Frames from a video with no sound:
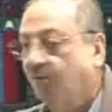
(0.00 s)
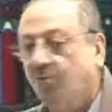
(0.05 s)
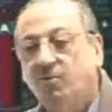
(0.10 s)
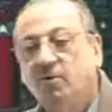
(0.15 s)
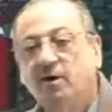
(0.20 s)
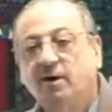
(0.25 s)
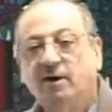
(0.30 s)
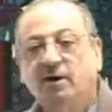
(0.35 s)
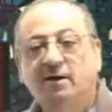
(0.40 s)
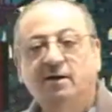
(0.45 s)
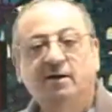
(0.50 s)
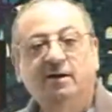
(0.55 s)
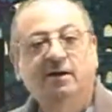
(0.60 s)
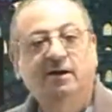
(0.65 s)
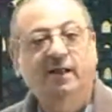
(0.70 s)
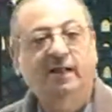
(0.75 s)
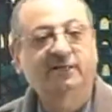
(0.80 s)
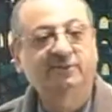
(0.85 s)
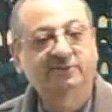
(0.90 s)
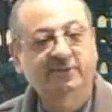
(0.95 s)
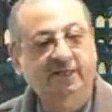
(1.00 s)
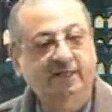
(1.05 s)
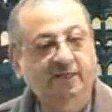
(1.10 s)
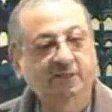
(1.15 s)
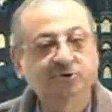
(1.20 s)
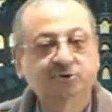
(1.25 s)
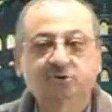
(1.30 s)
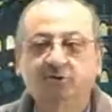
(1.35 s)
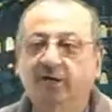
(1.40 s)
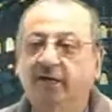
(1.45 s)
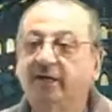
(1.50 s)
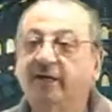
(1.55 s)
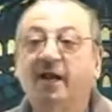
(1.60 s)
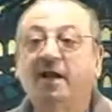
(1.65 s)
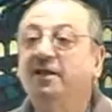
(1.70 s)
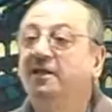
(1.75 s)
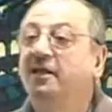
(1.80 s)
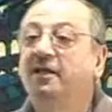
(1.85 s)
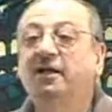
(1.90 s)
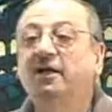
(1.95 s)
a word and said, conjugate,
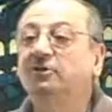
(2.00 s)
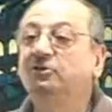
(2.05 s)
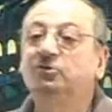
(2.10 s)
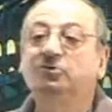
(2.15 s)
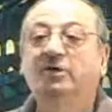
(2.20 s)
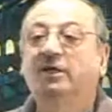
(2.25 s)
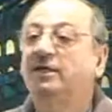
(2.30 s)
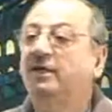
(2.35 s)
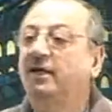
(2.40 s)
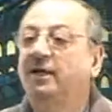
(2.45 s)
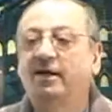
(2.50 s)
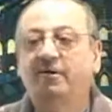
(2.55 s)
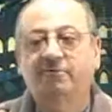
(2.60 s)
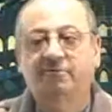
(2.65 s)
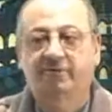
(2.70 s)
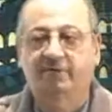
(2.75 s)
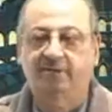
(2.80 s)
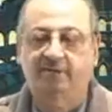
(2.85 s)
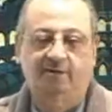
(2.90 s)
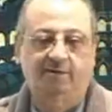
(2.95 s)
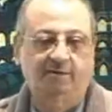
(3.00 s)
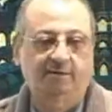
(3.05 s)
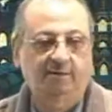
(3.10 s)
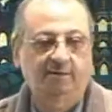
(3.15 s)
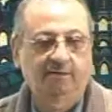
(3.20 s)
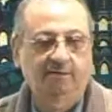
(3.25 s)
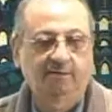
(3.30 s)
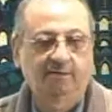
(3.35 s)
and he conjugated everything.